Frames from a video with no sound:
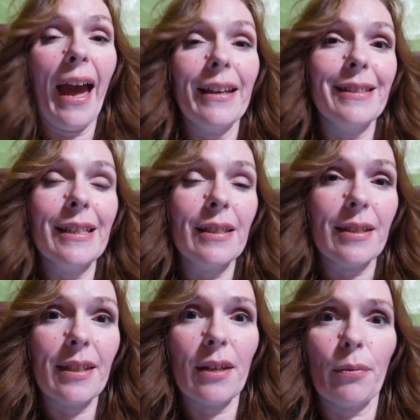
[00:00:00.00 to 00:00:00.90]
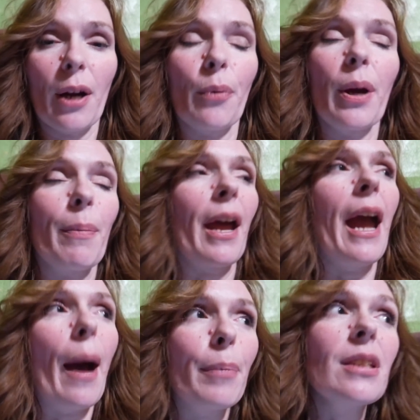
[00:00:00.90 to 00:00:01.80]
didn't see it right away, but I
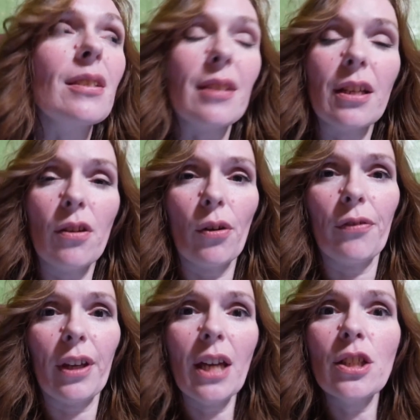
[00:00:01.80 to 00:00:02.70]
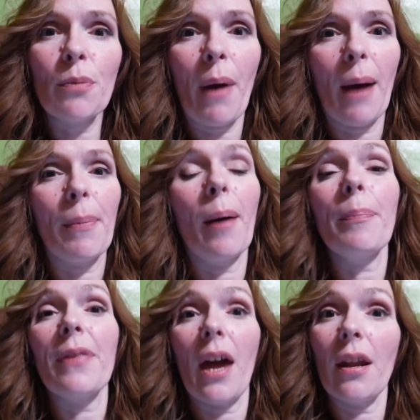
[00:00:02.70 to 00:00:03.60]
happened to see a notification pop
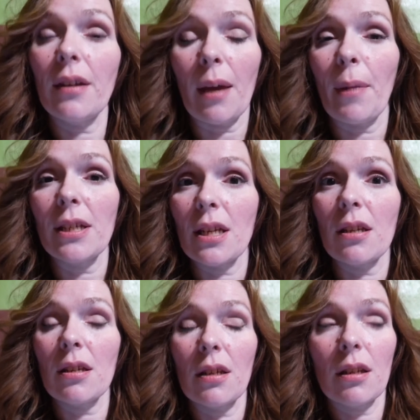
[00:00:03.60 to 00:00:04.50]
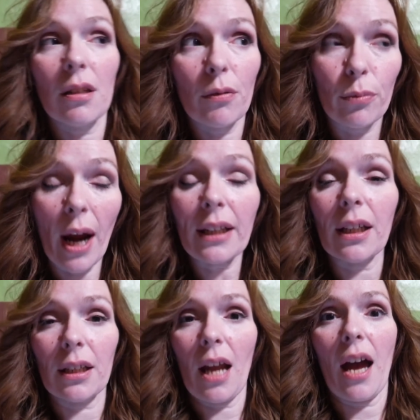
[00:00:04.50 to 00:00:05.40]
up that a name I didn't
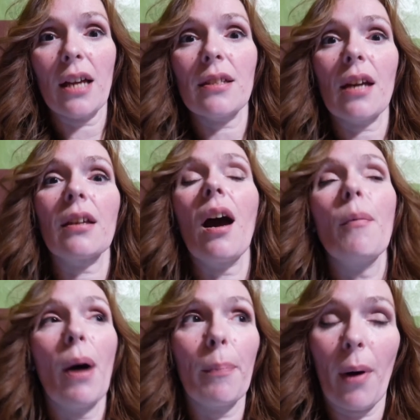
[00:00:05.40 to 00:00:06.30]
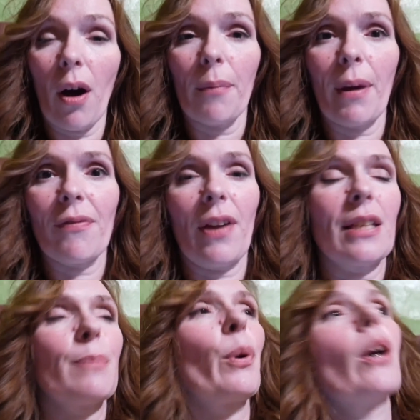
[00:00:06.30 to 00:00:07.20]
recognize had come up on my
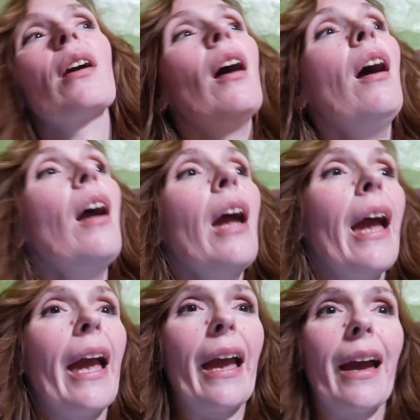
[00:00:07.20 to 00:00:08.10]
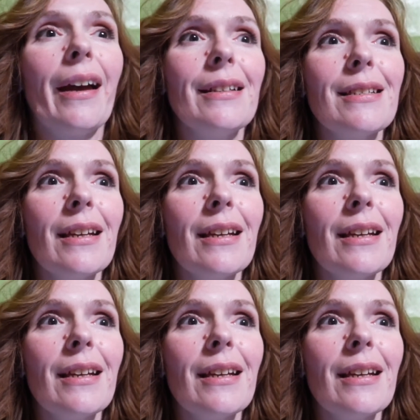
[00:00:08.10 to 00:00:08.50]
Facebook. And